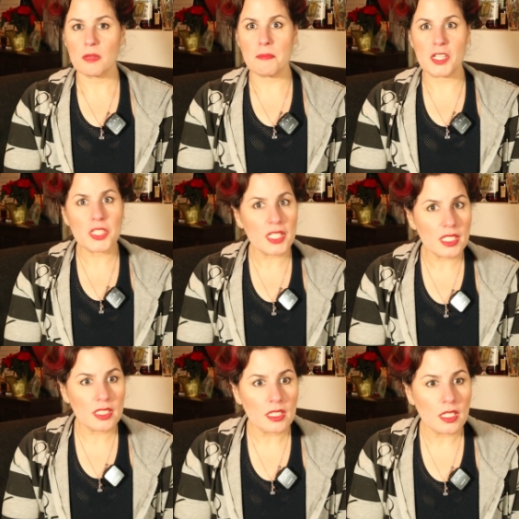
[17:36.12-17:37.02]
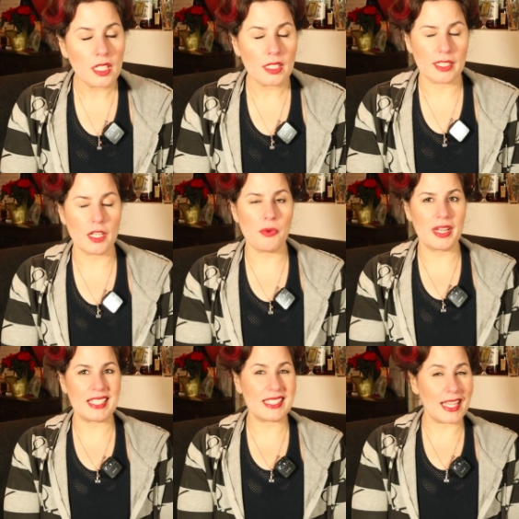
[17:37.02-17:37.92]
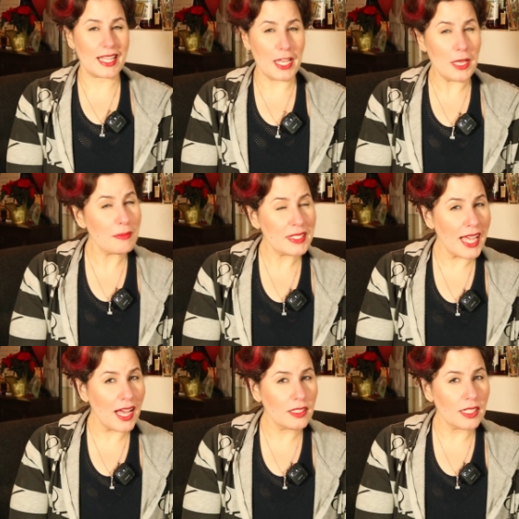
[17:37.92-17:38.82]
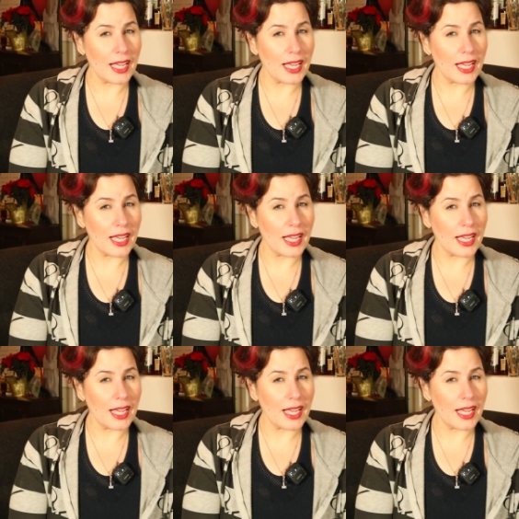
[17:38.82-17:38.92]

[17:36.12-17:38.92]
mission, like they're wanting to take him down.